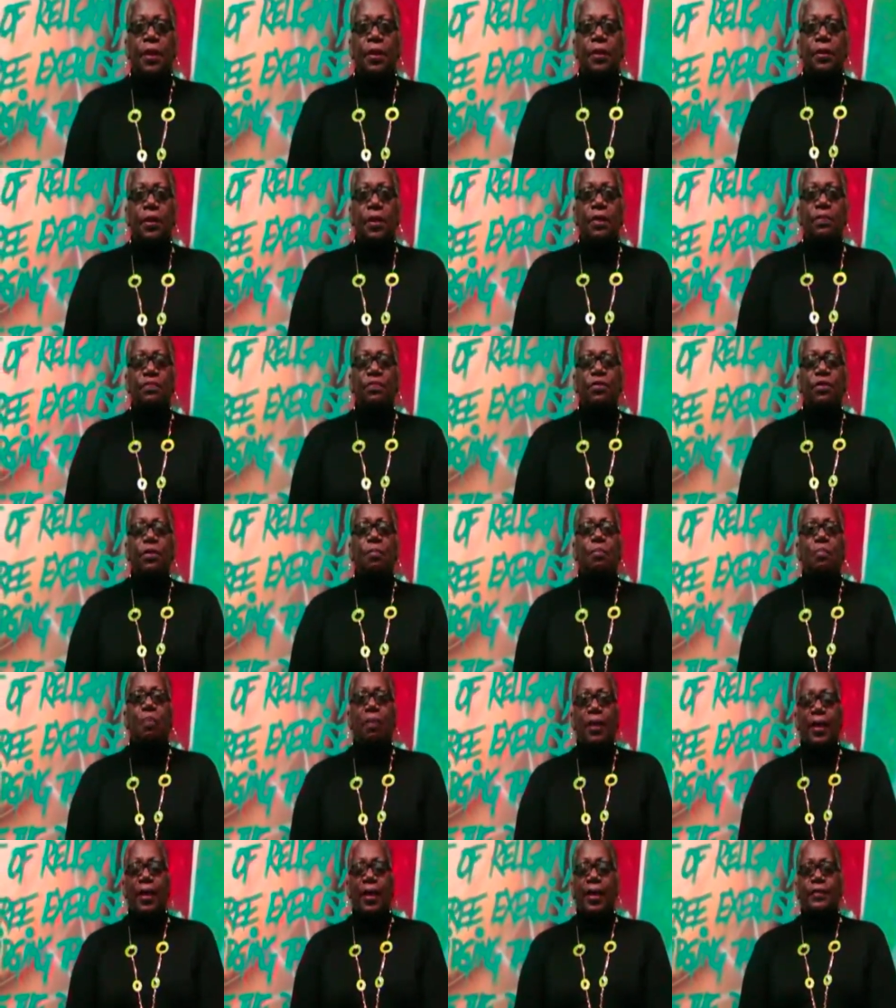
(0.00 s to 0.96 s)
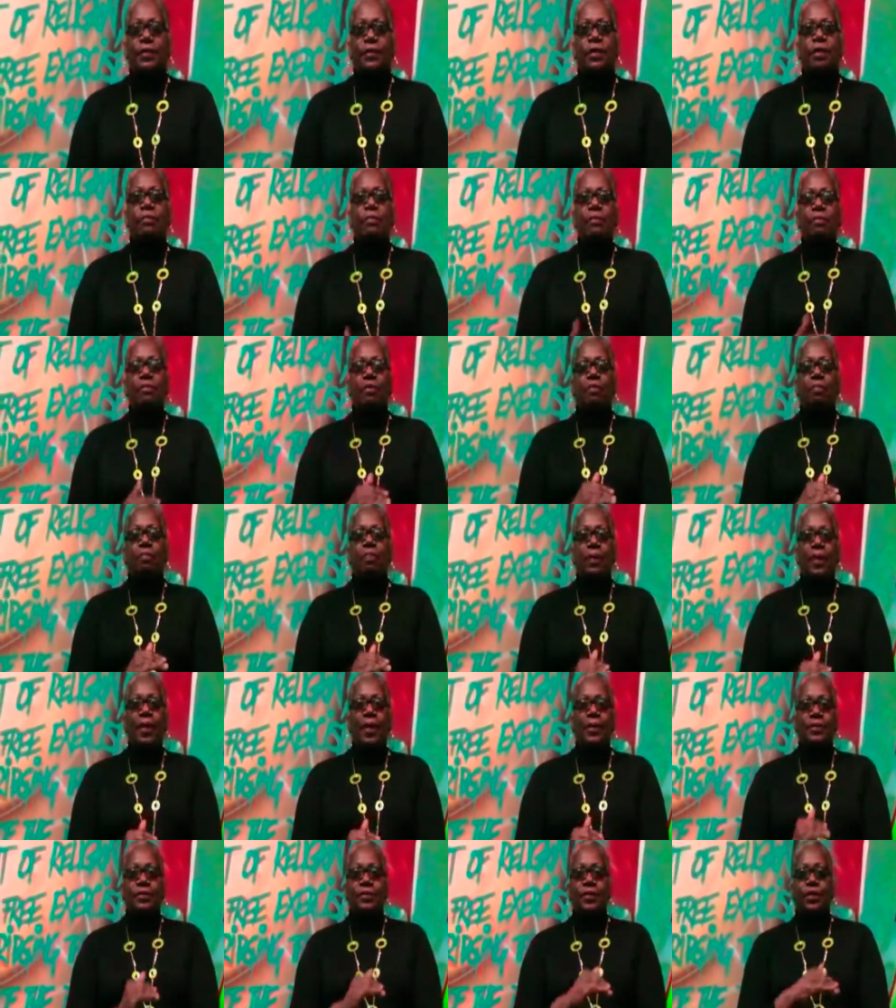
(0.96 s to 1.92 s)
even the plants, I remember the
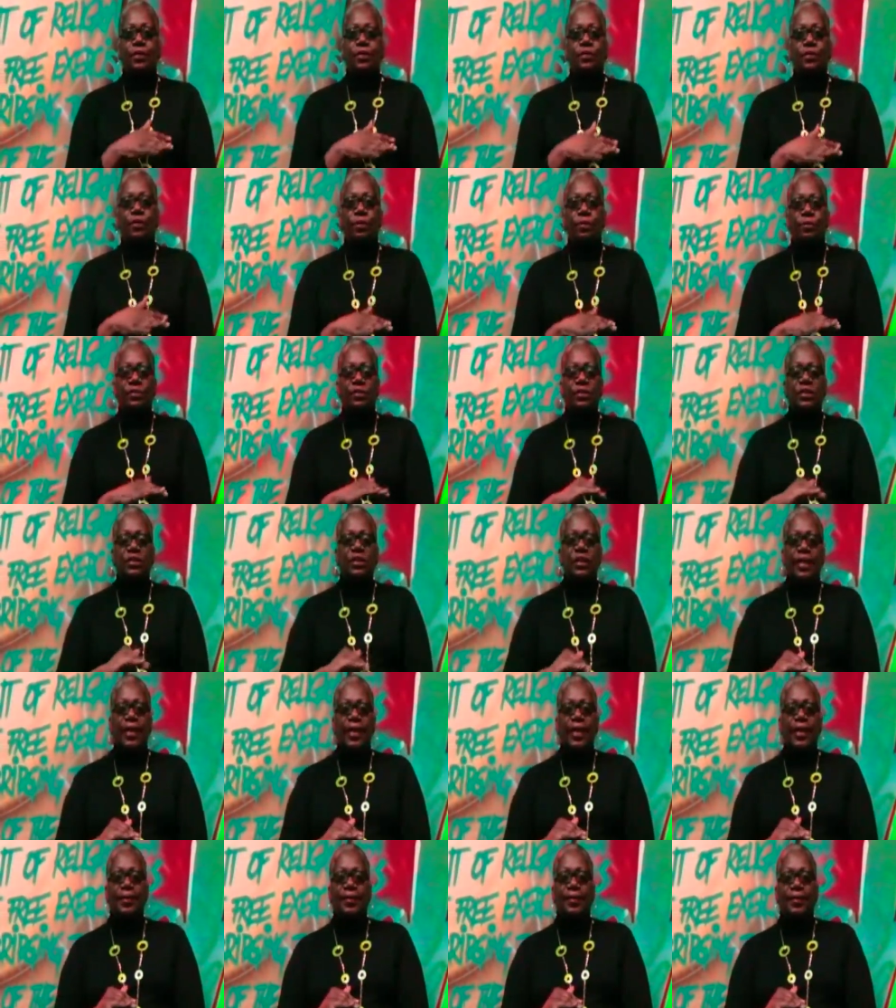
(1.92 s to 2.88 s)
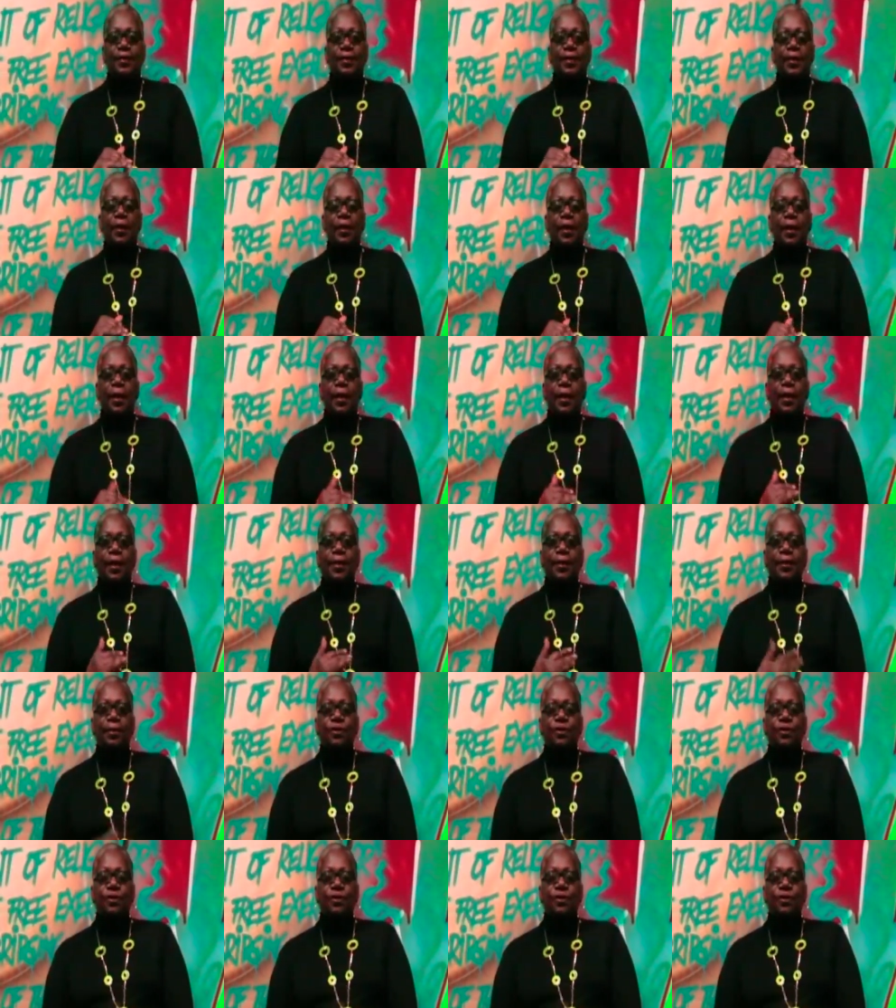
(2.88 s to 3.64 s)
plants, they turned slanted, and